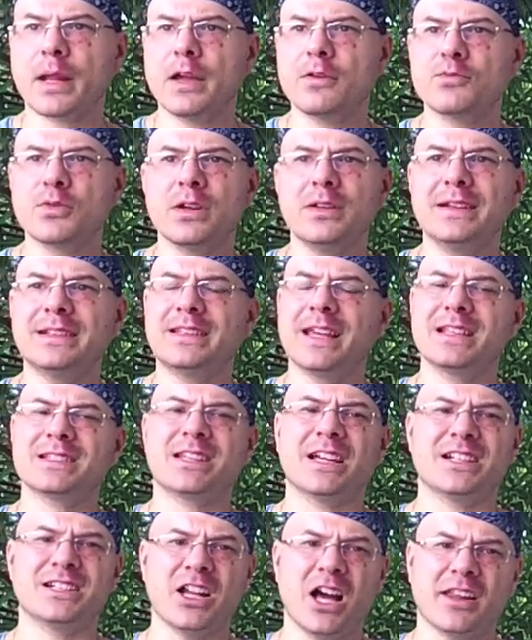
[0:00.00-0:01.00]
It really
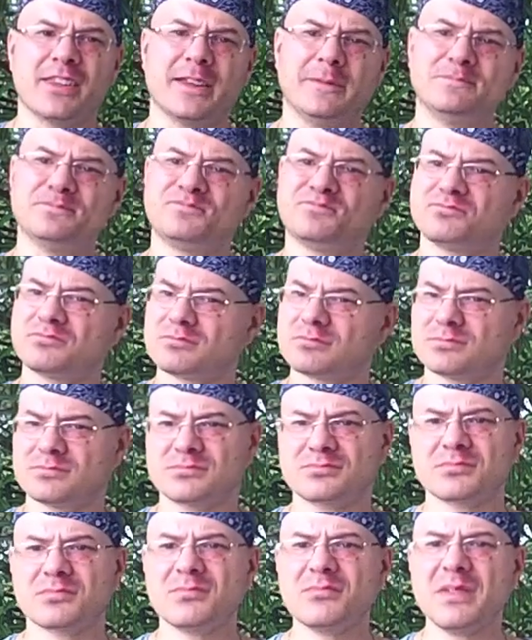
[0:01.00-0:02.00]
tastes like nothing
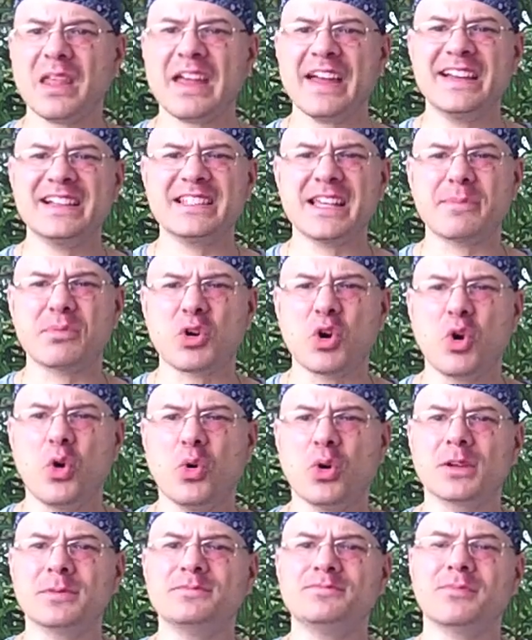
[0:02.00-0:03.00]
except
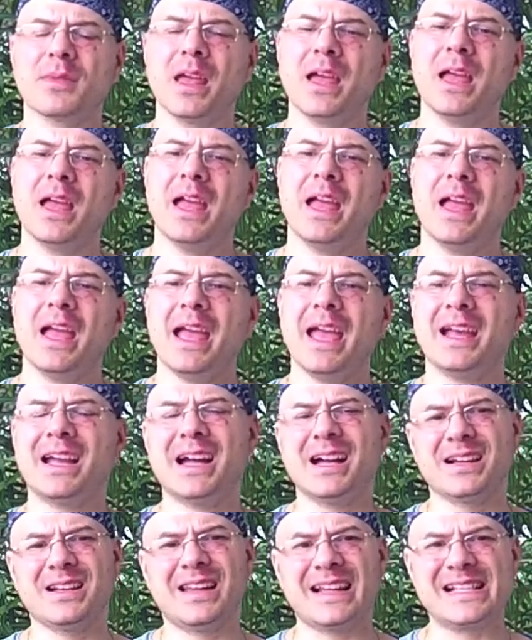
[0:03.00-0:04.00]
corn and
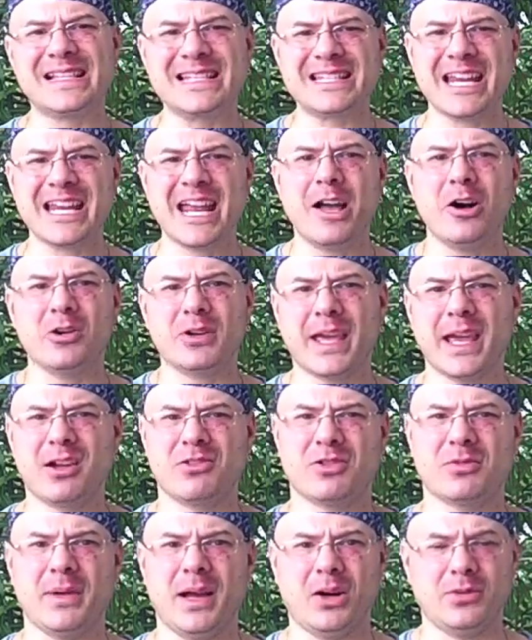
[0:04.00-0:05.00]
kind of like stale
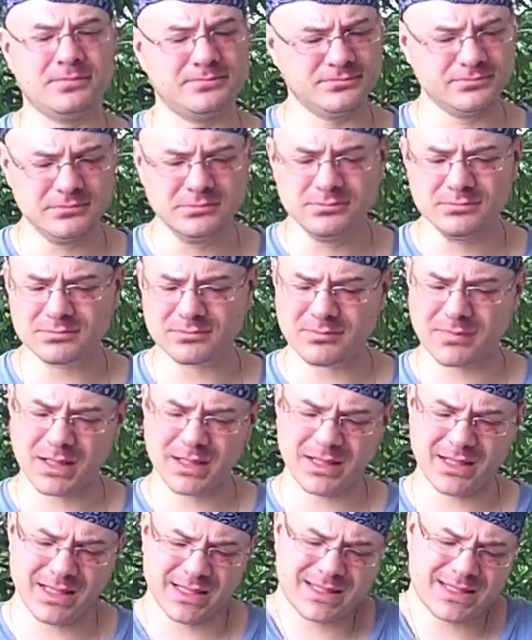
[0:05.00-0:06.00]
caramel.
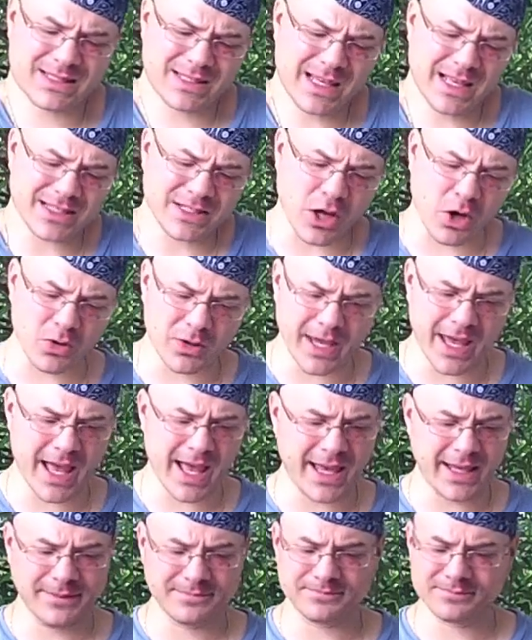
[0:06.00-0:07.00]
It's
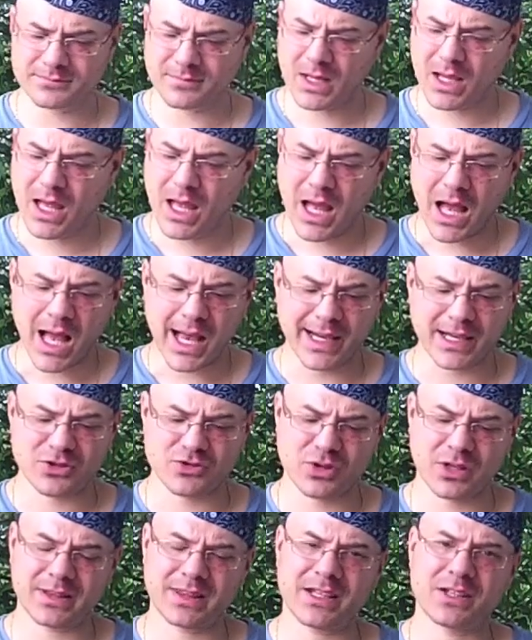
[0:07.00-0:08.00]
okay. I could
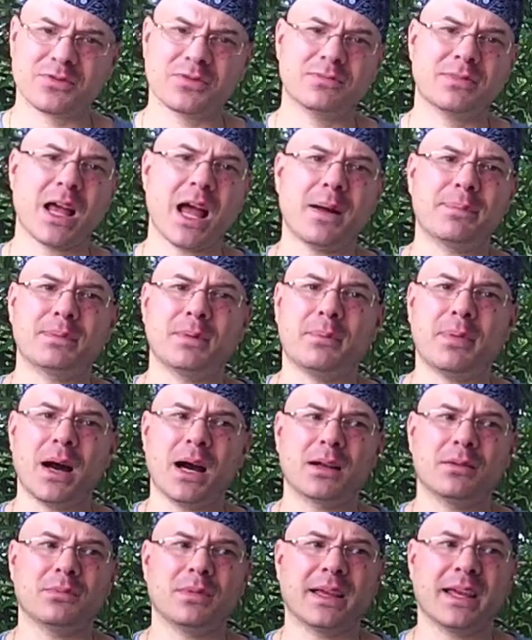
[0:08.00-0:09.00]
drink this from top to
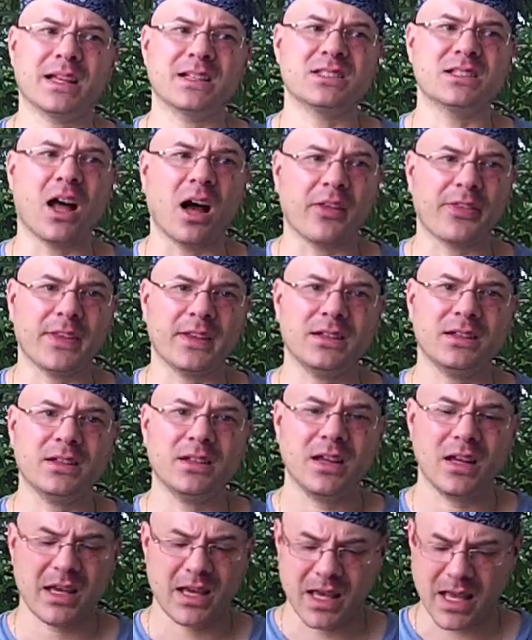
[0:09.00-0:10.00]
bottom like it's nothing,
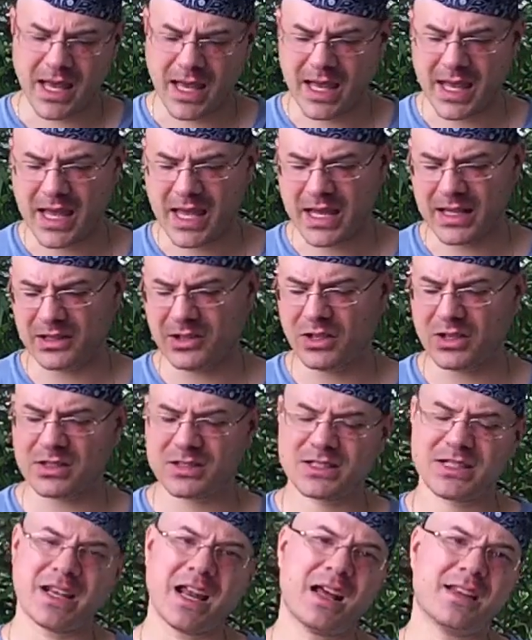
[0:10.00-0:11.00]
and you
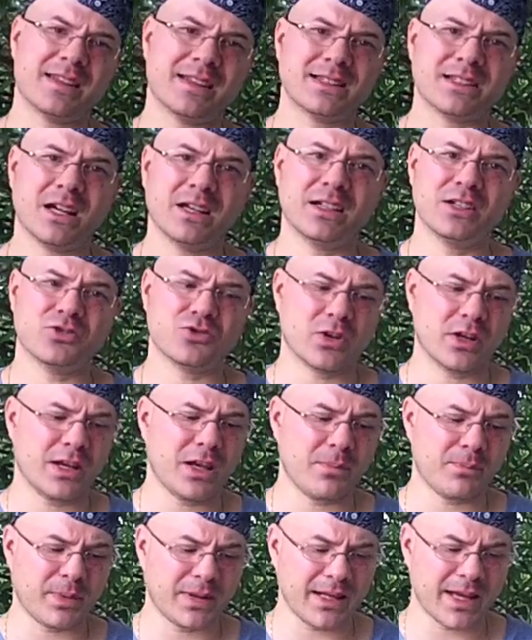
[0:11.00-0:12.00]
could sit out in the sun and drink
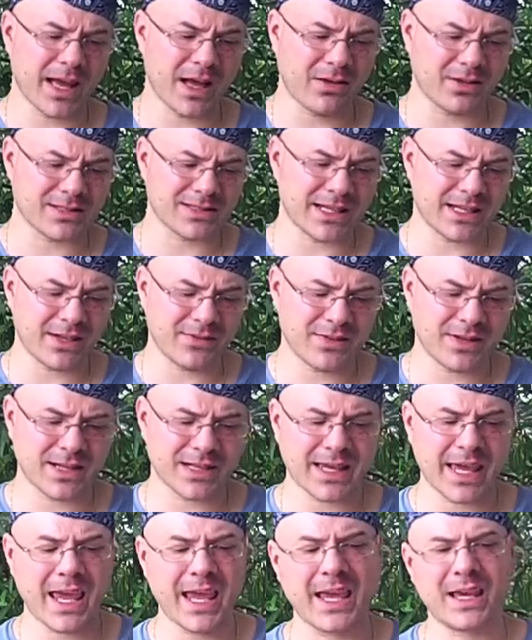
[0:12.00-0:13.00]
it, but hell, it's not even in
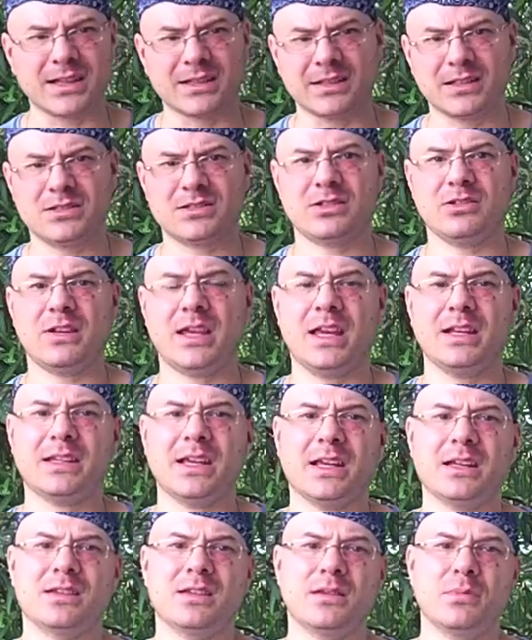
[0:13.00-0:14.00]
a can, so you can't
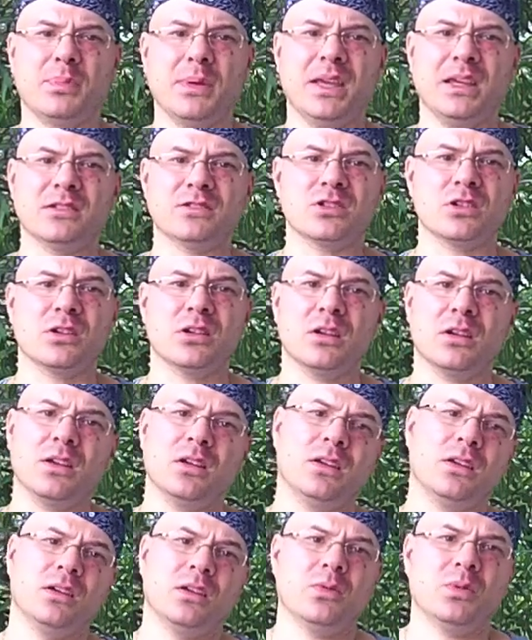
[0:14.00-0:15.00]
take it to the beach.
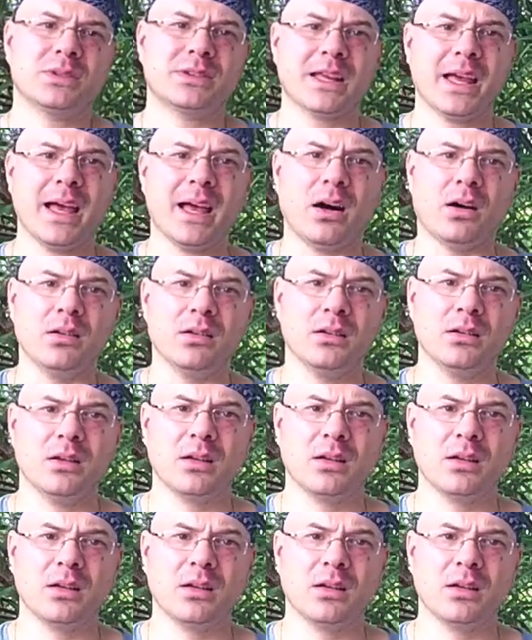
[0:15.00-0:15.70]
What the hell?